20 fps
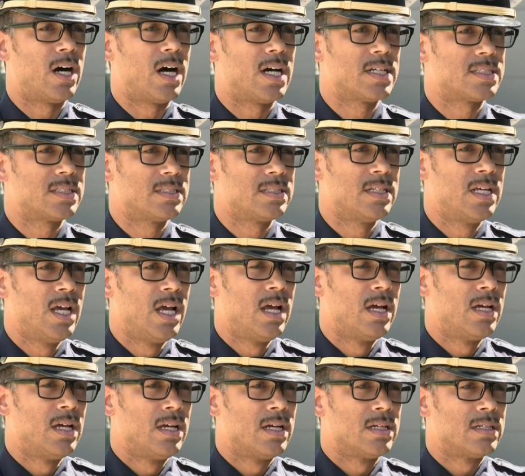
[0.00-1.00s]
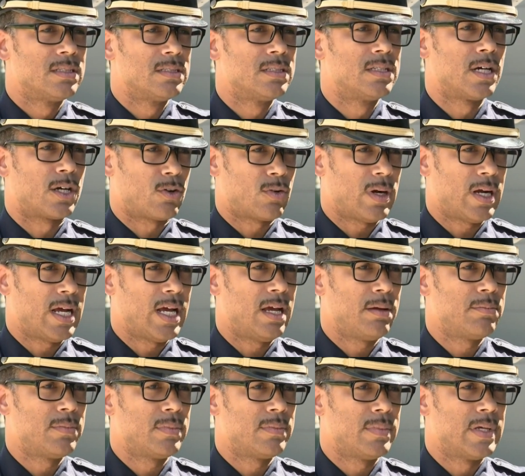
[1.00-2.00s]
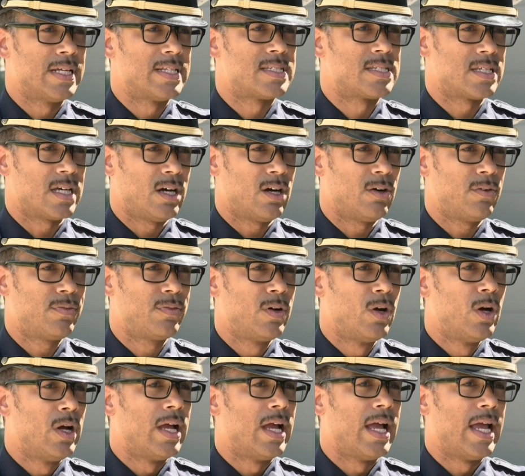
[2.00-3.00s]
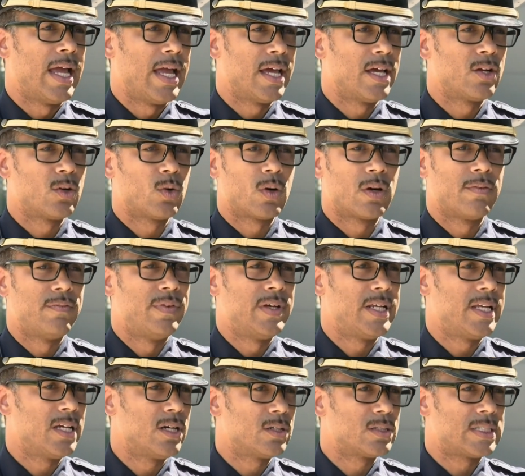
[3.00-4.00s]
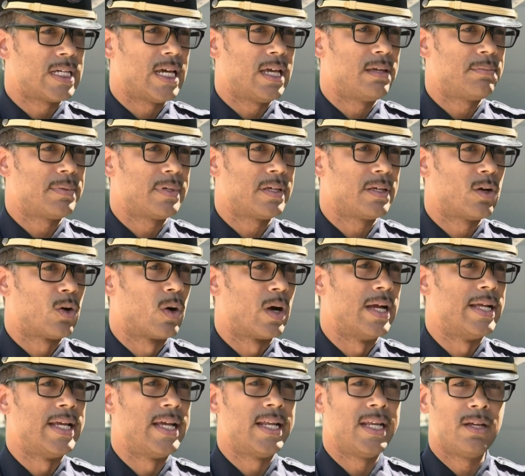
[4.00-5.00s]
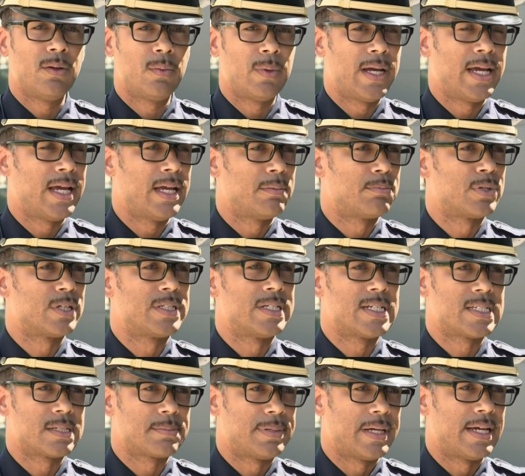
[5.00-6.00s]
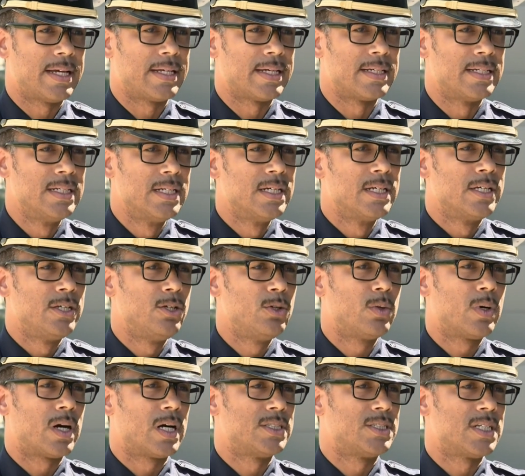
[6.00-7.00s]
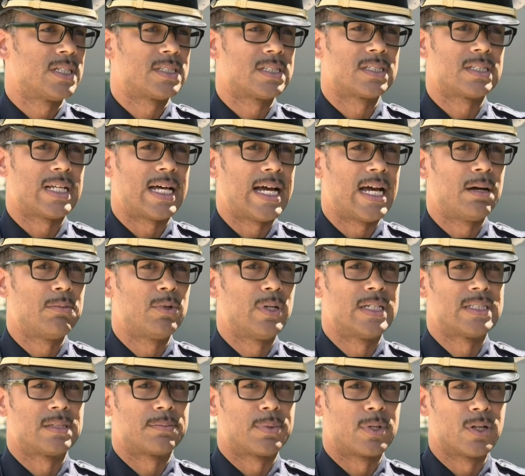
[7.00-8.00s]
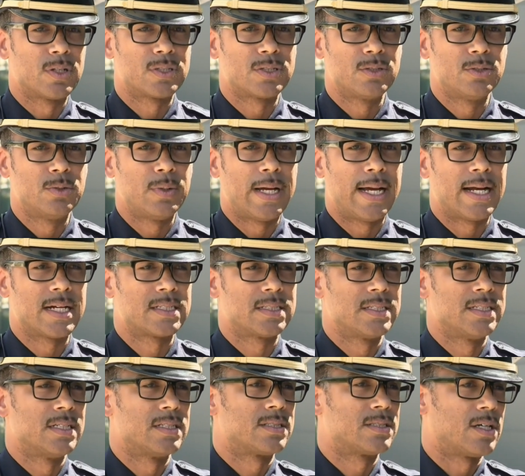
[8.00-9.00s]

causing the crime itself and or videotaping or in any way participating, you are just as liable as the person who actually